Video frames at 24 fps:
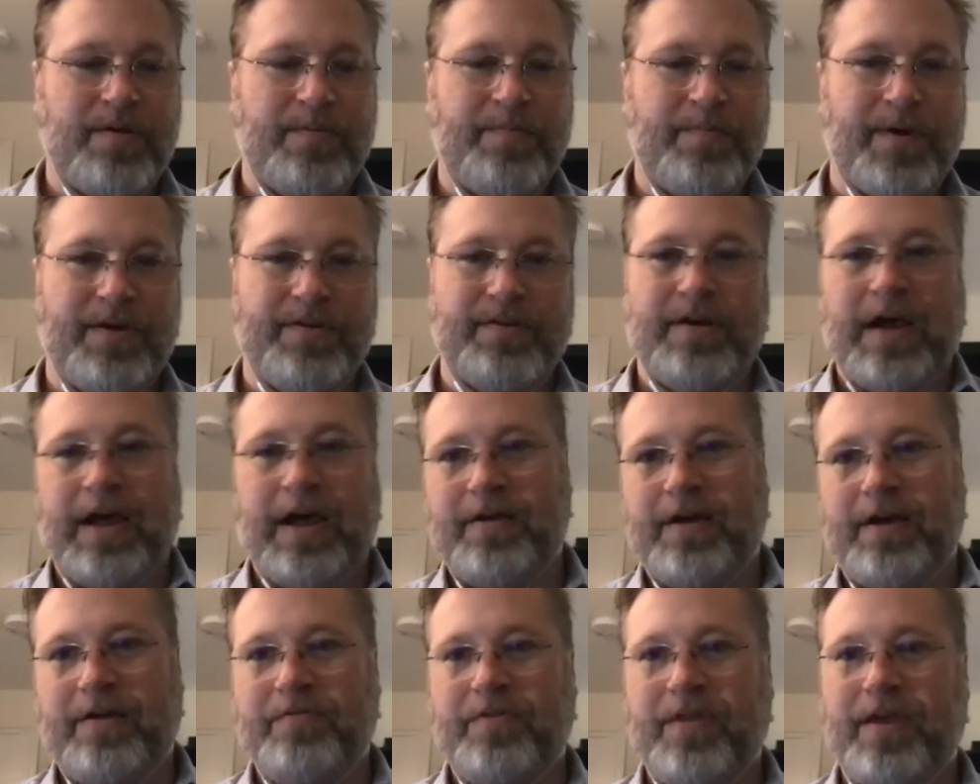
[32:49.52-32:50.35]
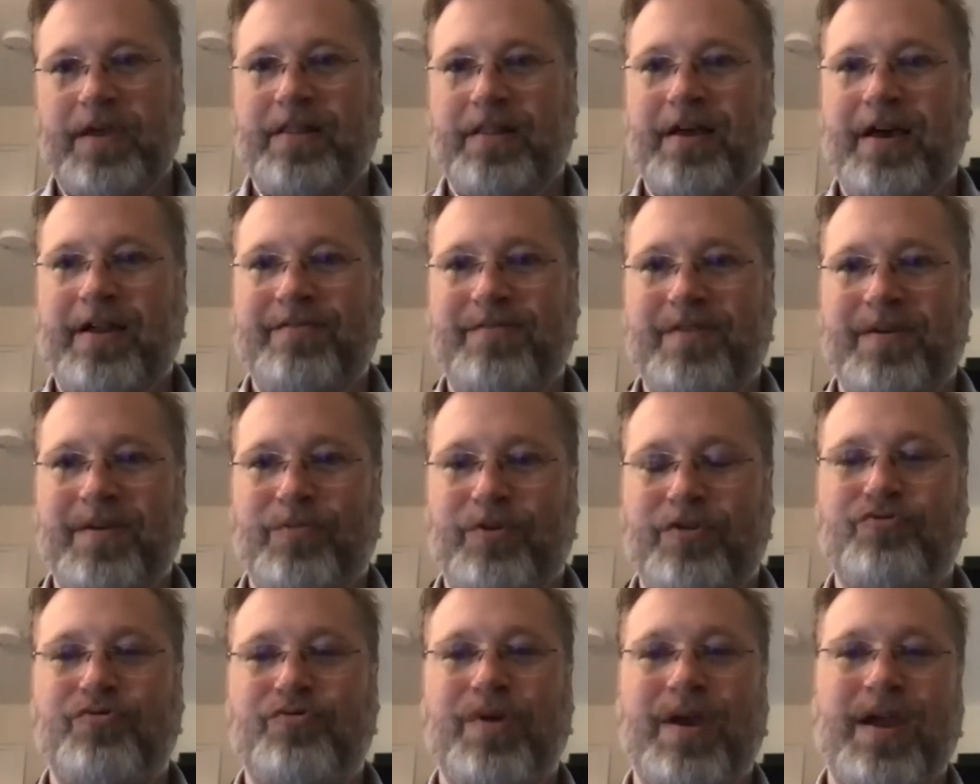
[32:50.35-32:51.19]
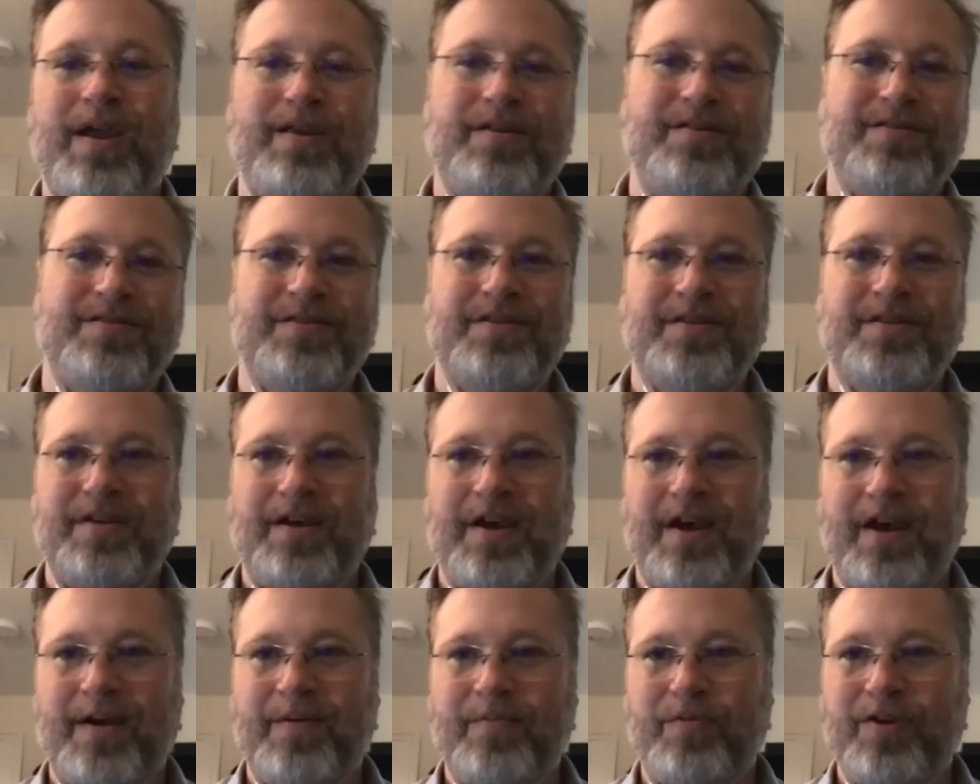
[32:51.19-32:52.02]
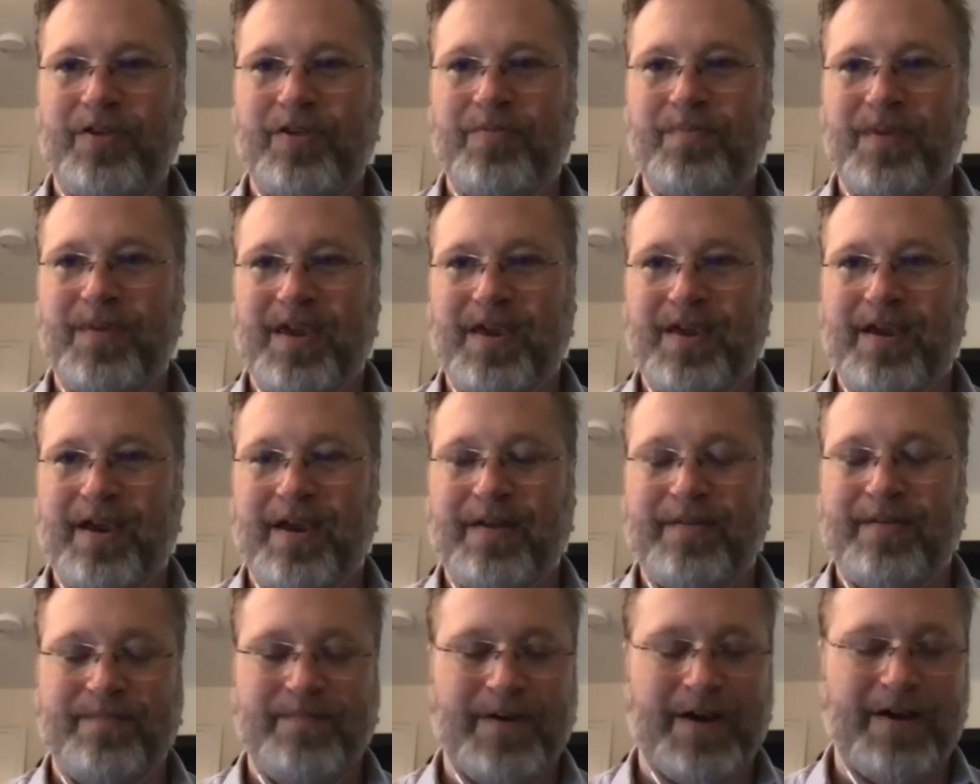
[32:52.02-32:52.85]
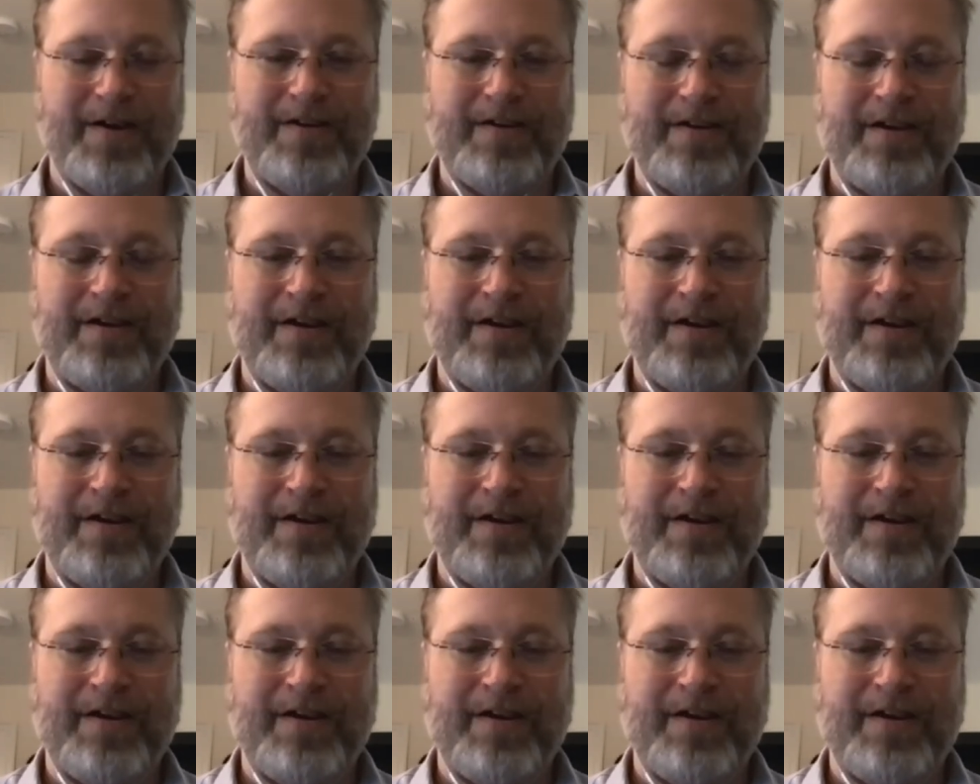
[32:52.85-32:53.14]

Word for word: but I, they, a lot of them were trained um, with me at Buck,